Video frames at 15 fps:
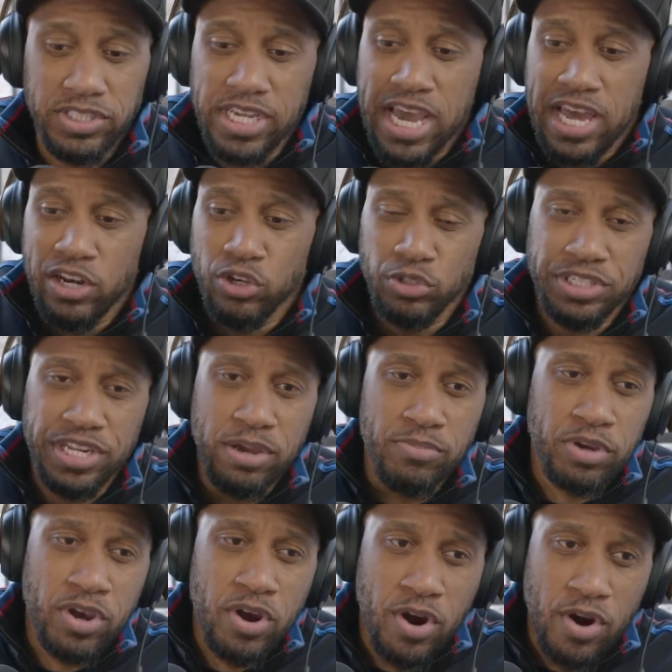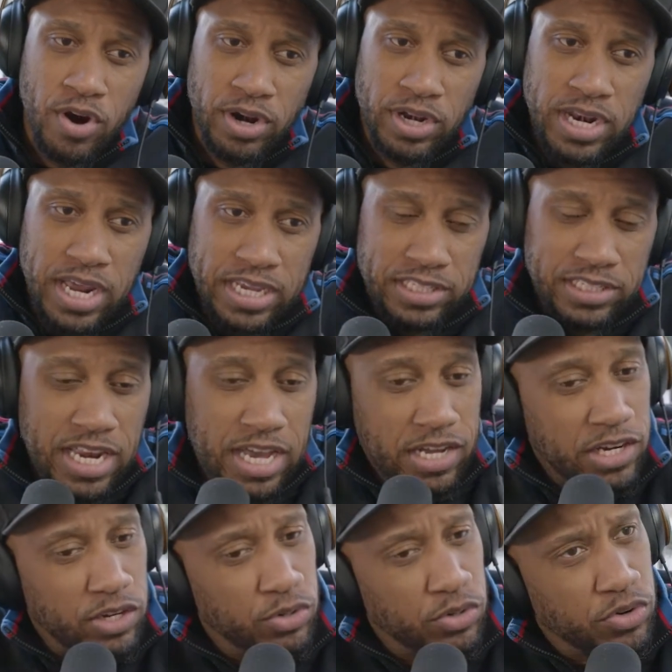she got a little debit card. Like, it's like a
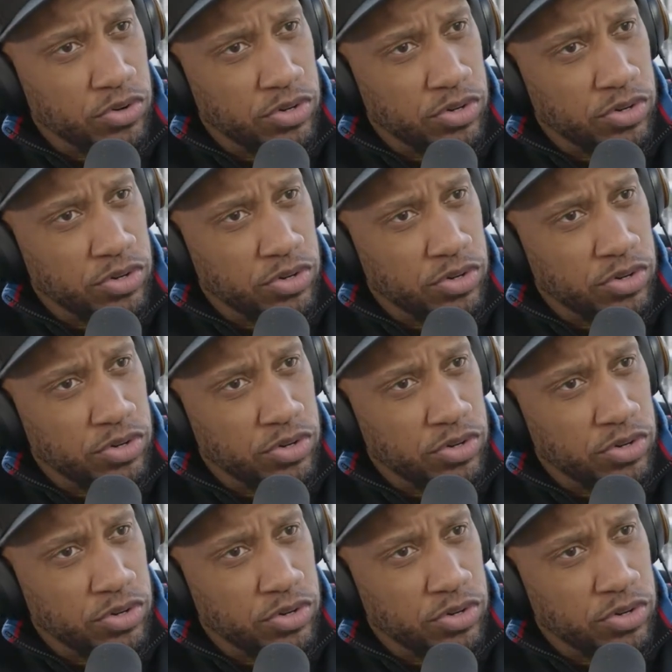little.